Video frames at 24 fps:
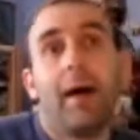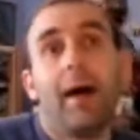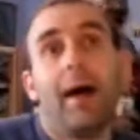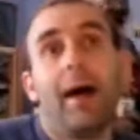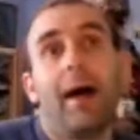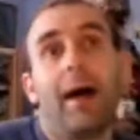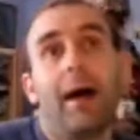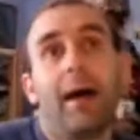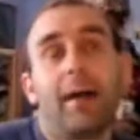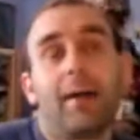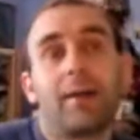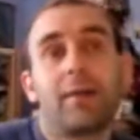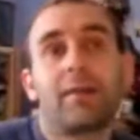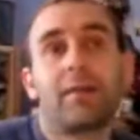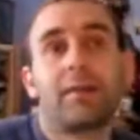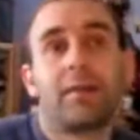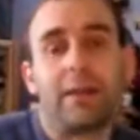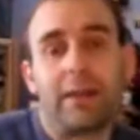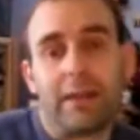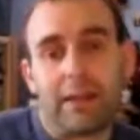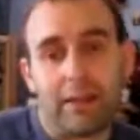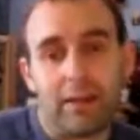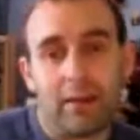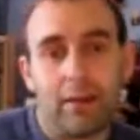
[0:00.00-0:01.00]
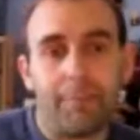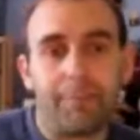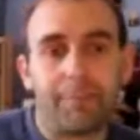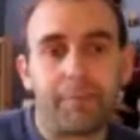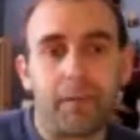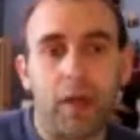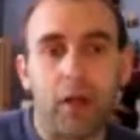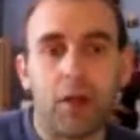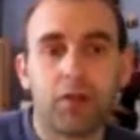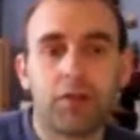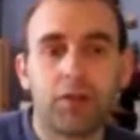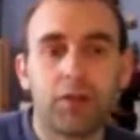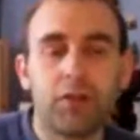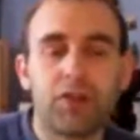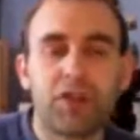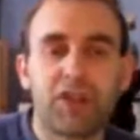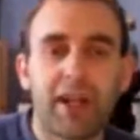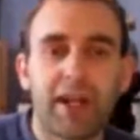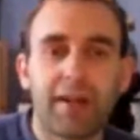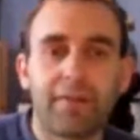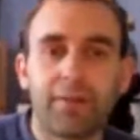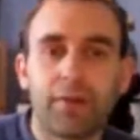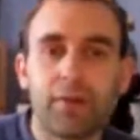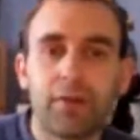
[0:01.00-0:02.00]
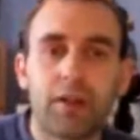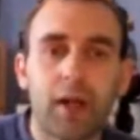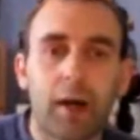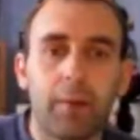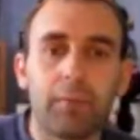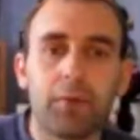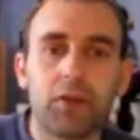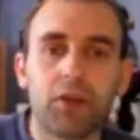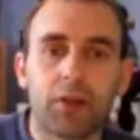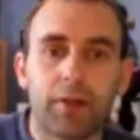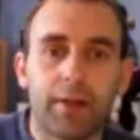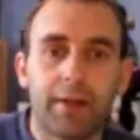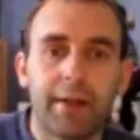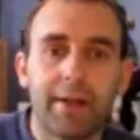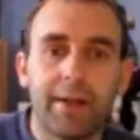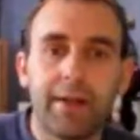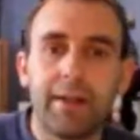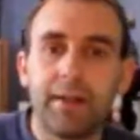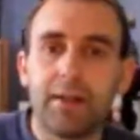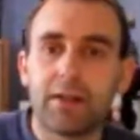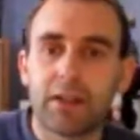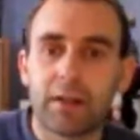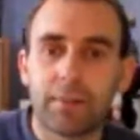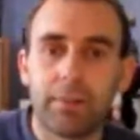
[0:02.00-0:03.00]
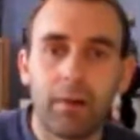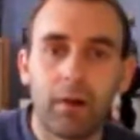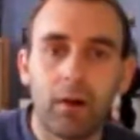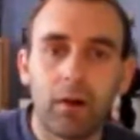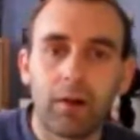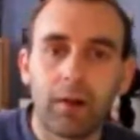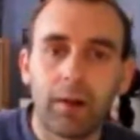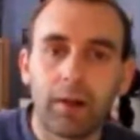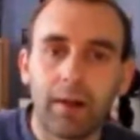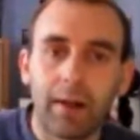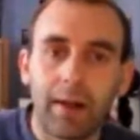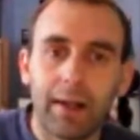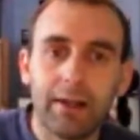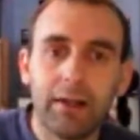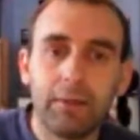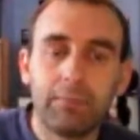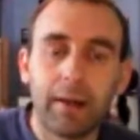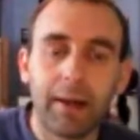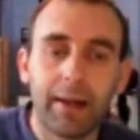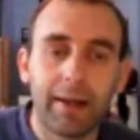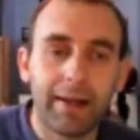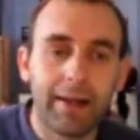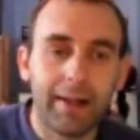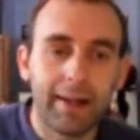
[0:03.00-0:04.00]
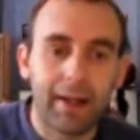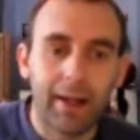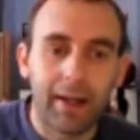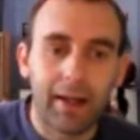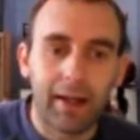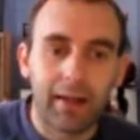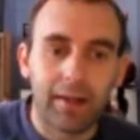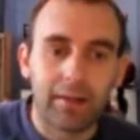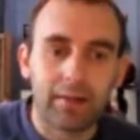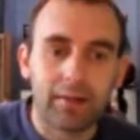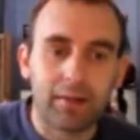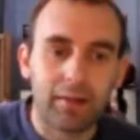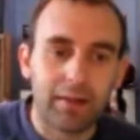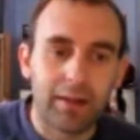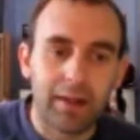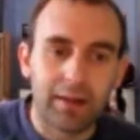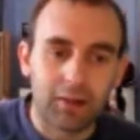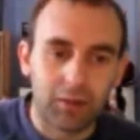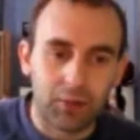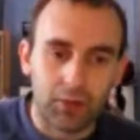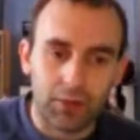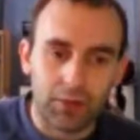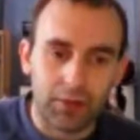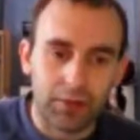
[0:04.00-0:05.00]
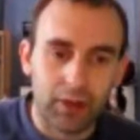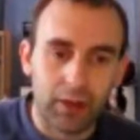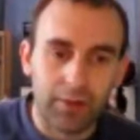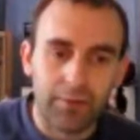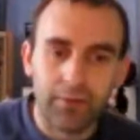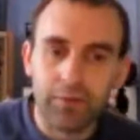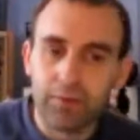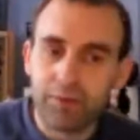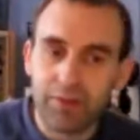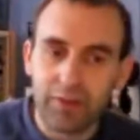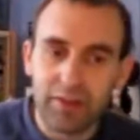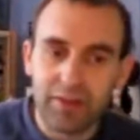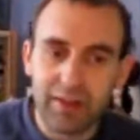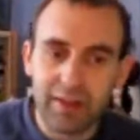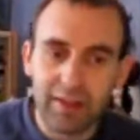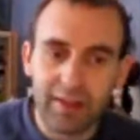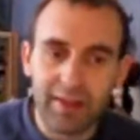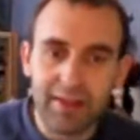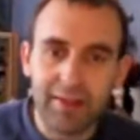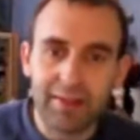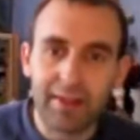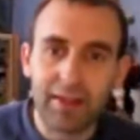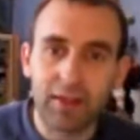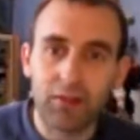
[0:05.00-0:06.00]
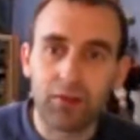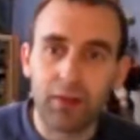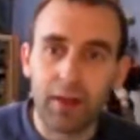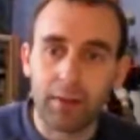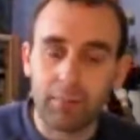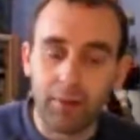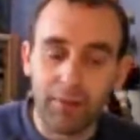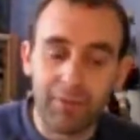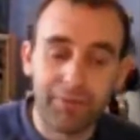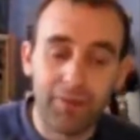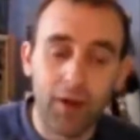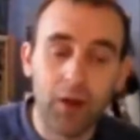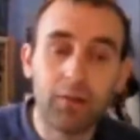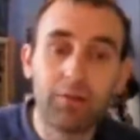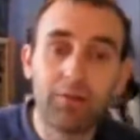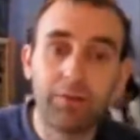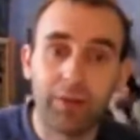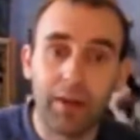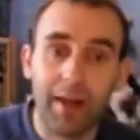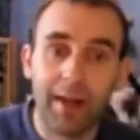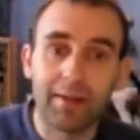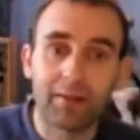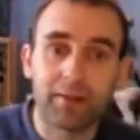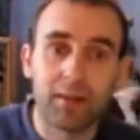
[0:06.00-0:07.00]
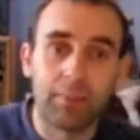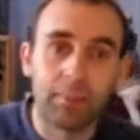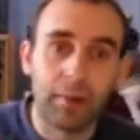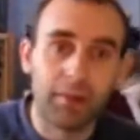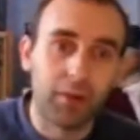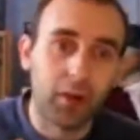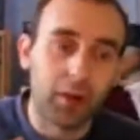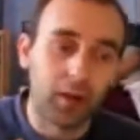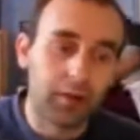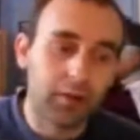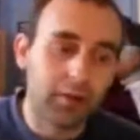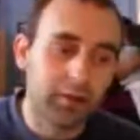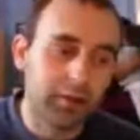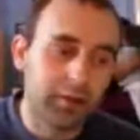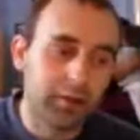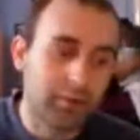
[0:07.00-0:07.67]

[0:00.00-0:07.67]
And I also check through Gumtree, Shpock, eBay, and that sort of stuff to see any deals. And my phone flags up. I've got